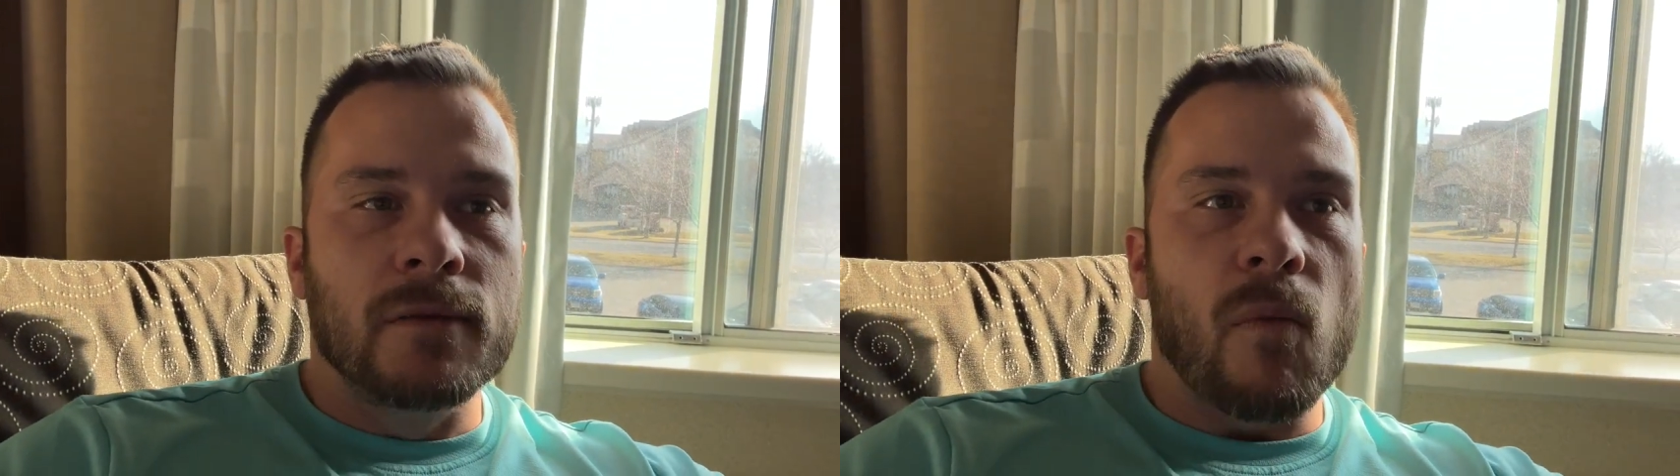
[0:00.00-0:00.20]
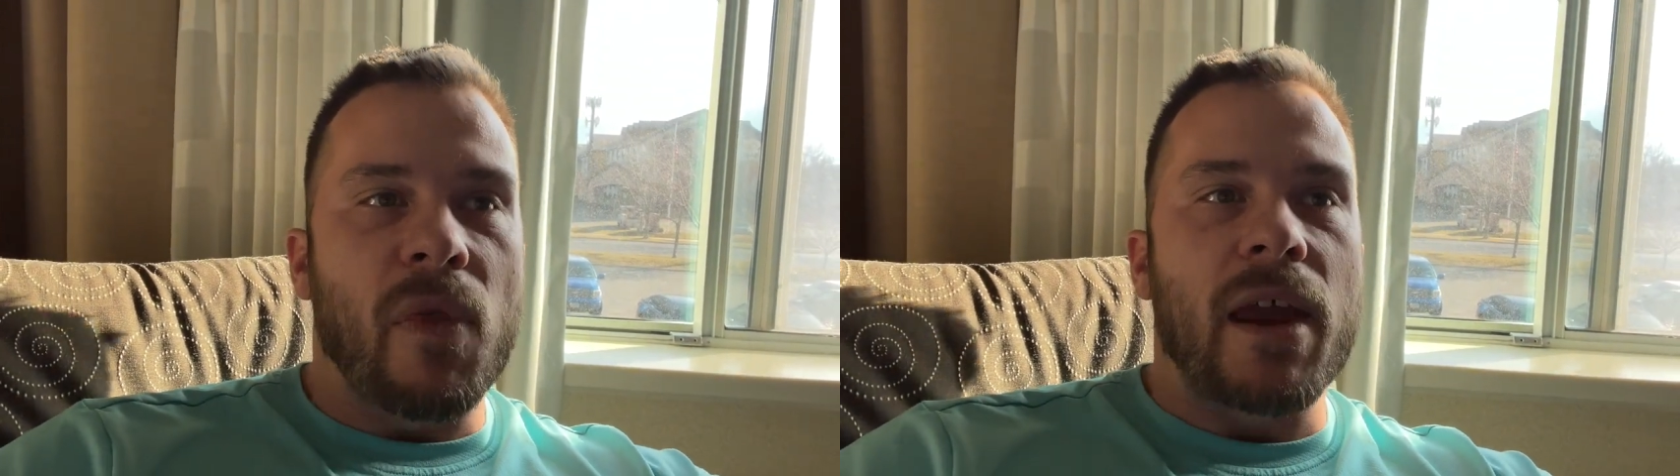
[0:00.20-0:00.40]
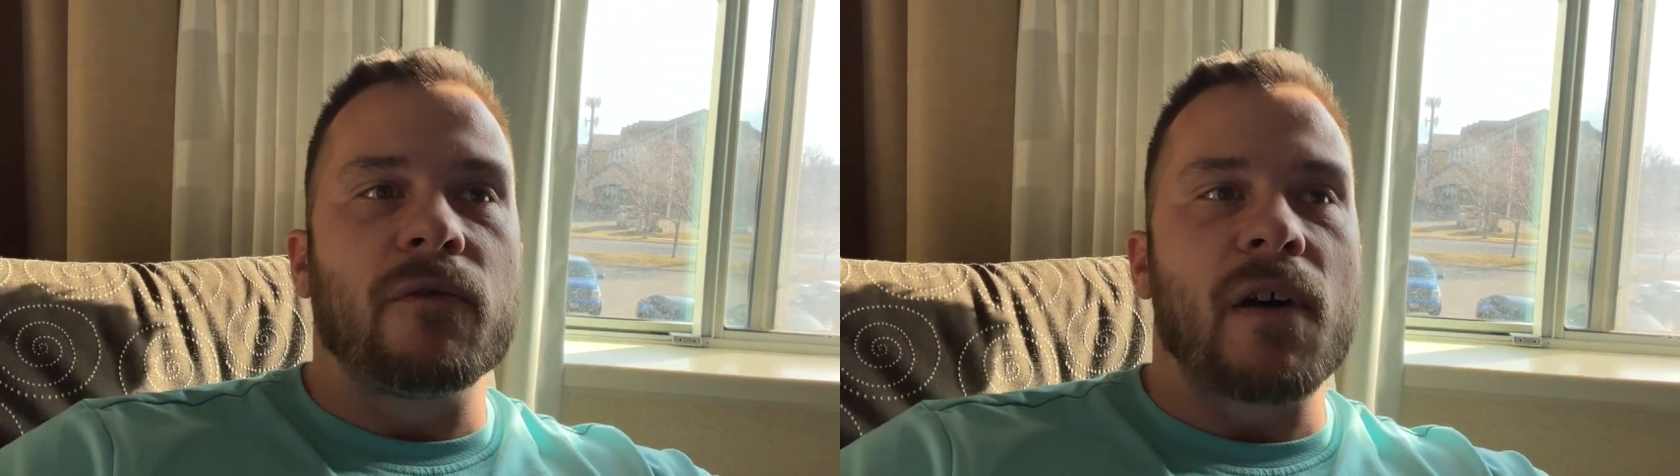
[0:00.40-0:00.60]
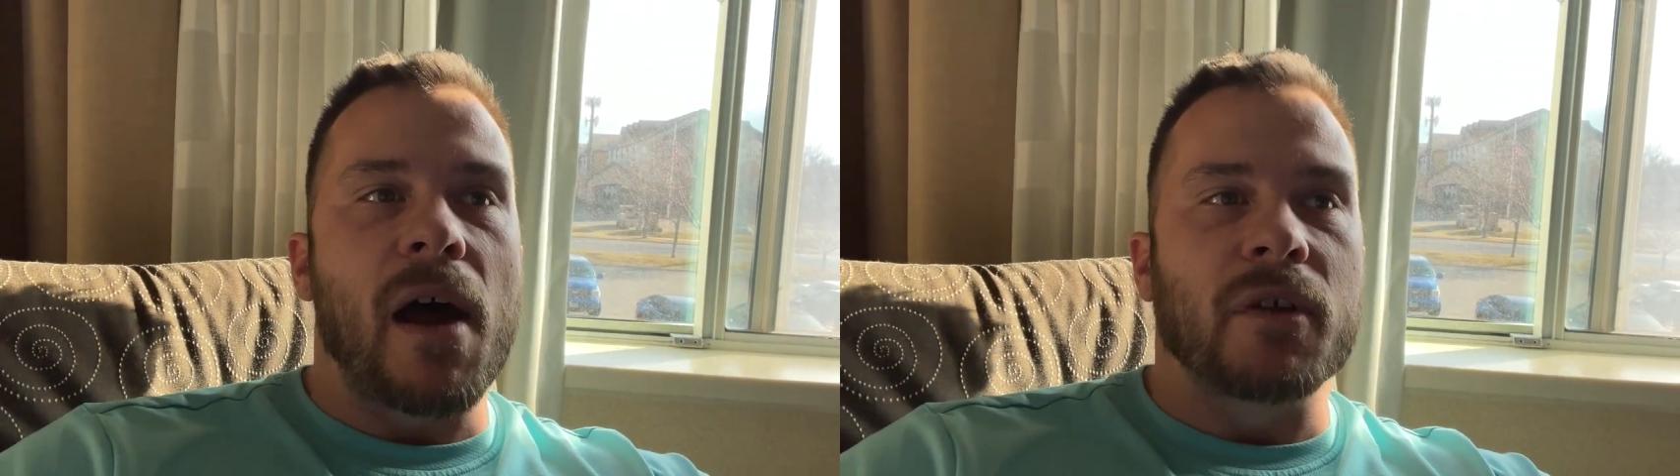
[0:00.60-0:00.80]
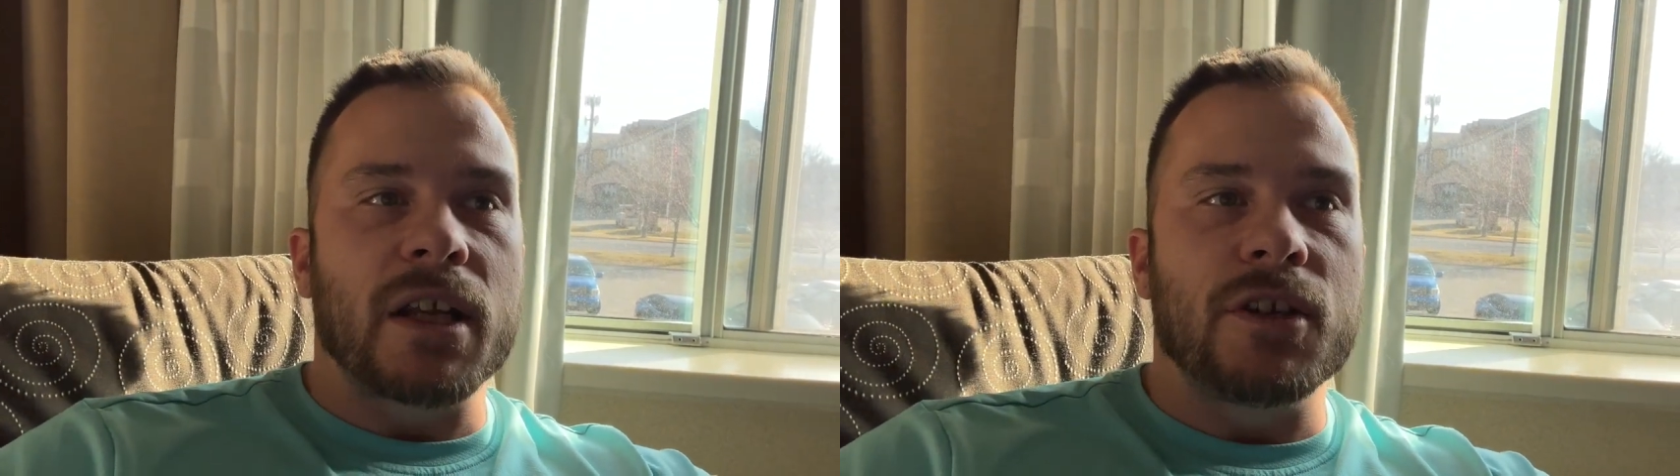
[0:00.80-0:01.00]
they've
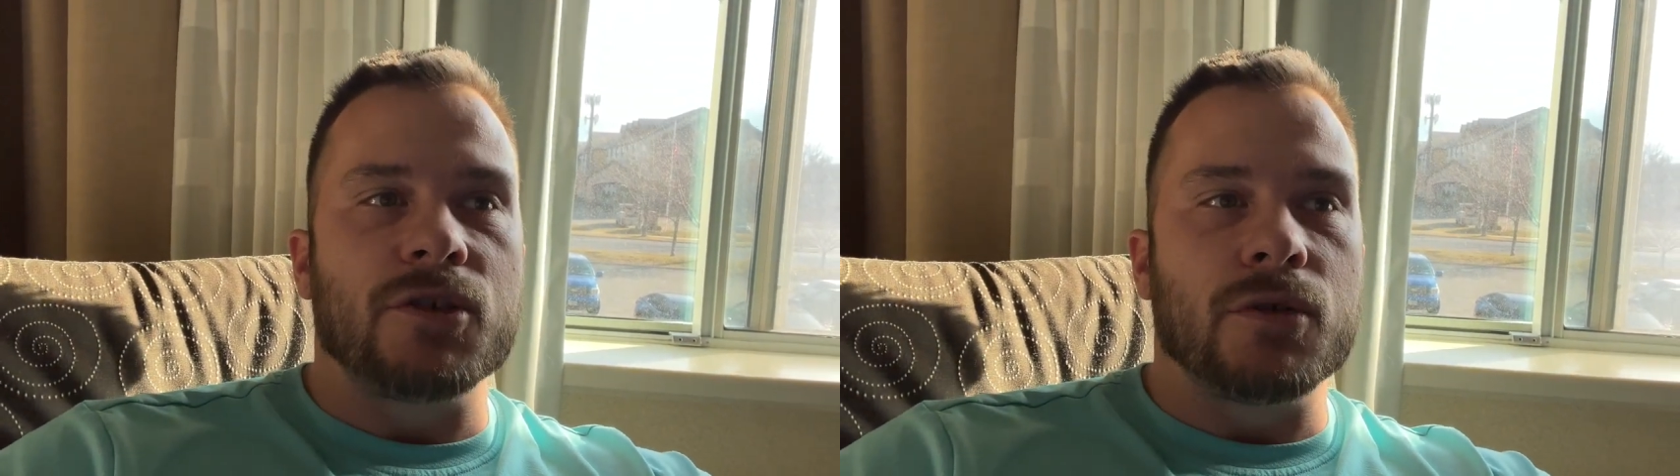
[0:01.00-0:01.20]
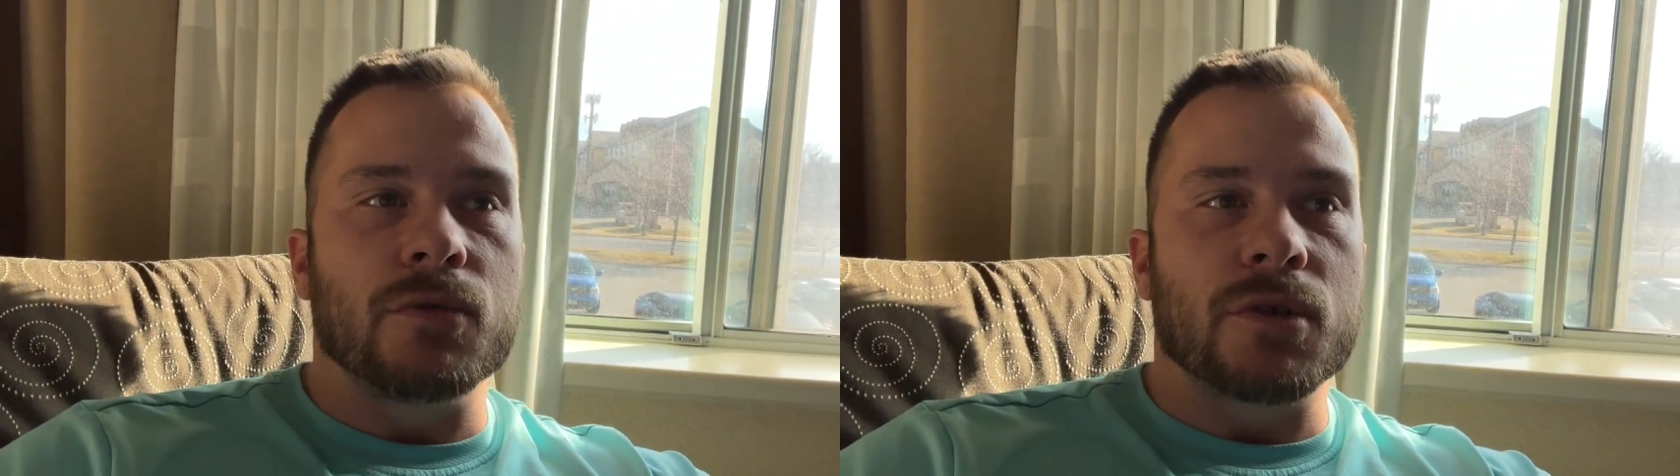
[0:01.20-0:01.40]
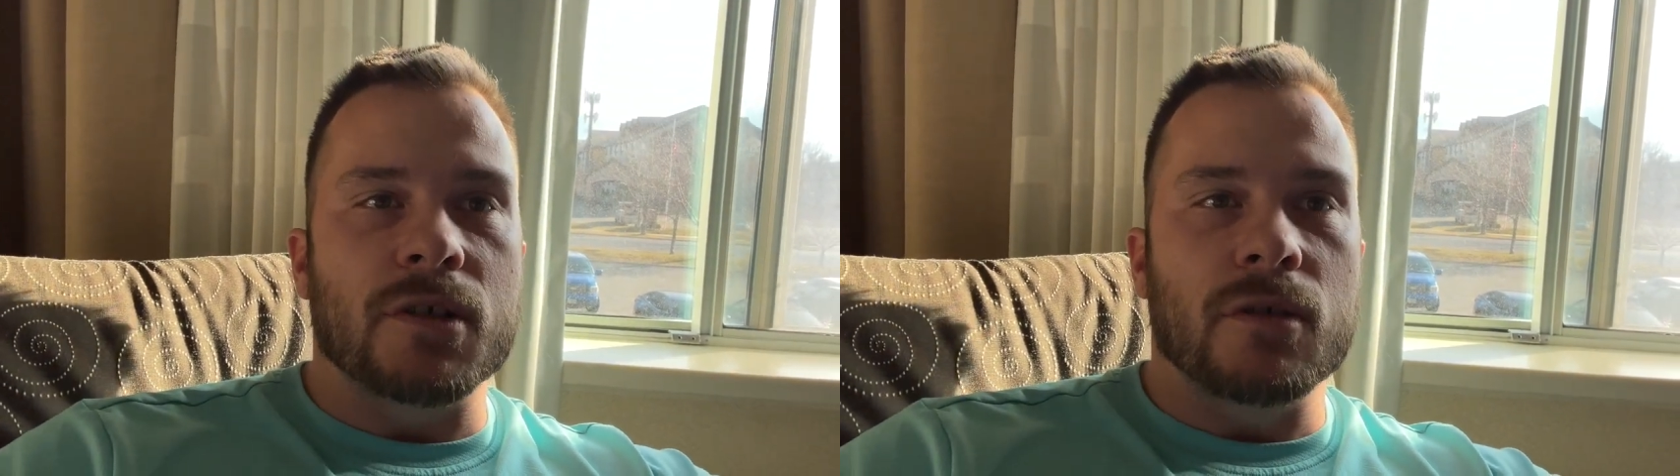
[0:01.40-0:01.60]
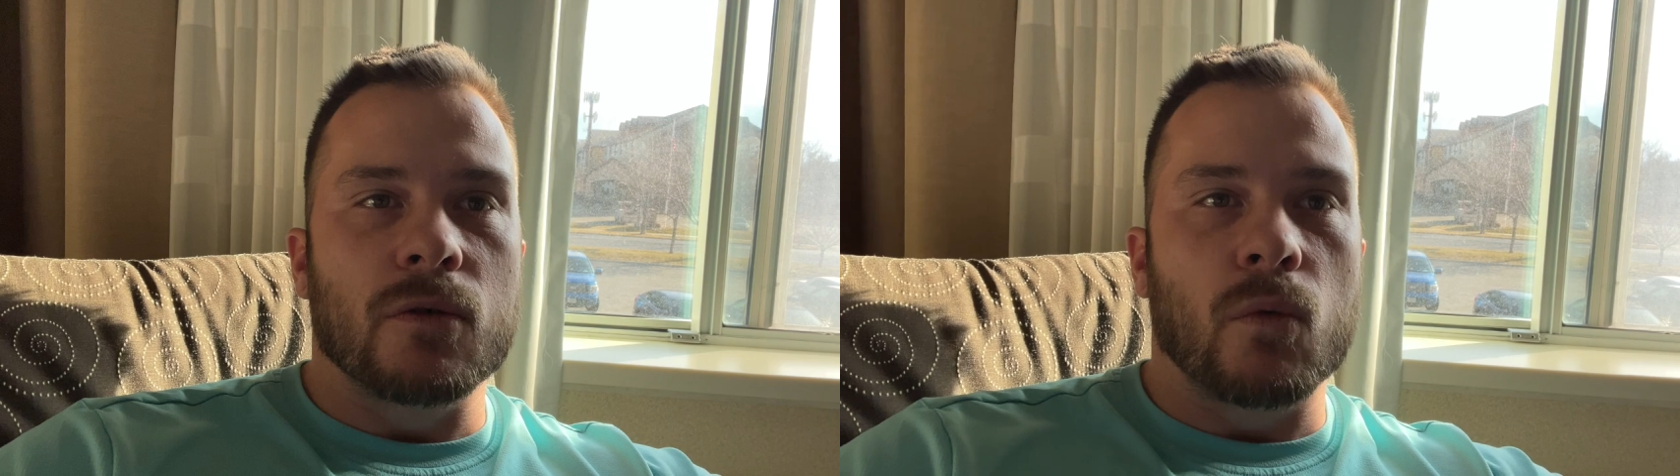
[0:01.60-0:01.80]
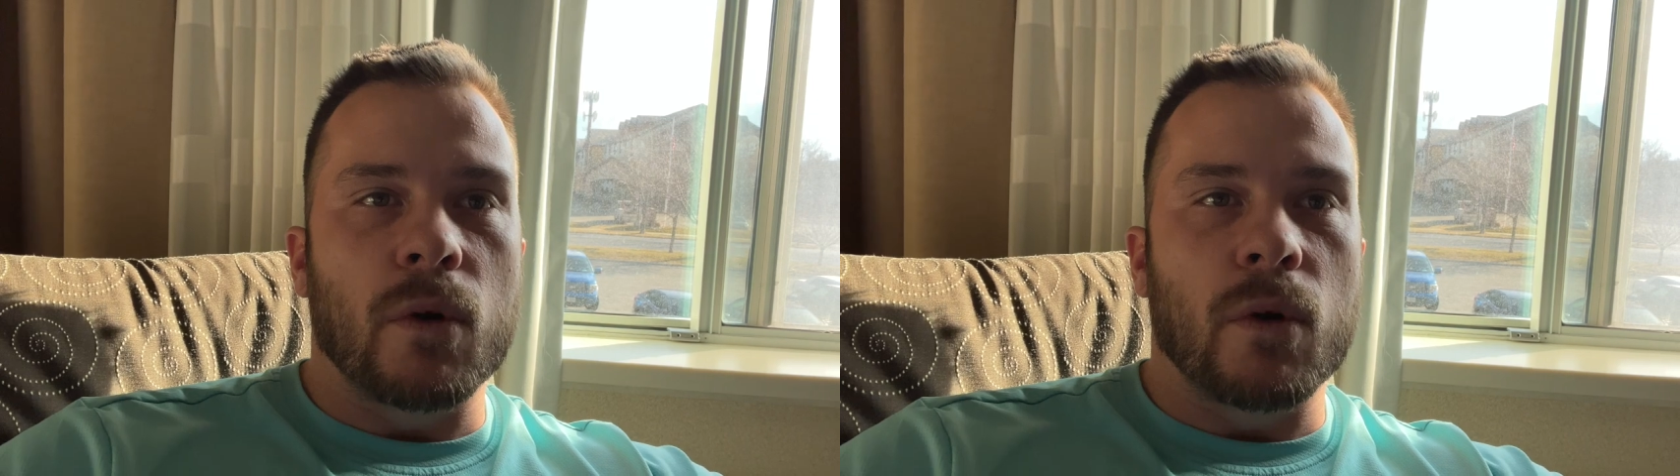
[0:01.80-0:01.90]
found issues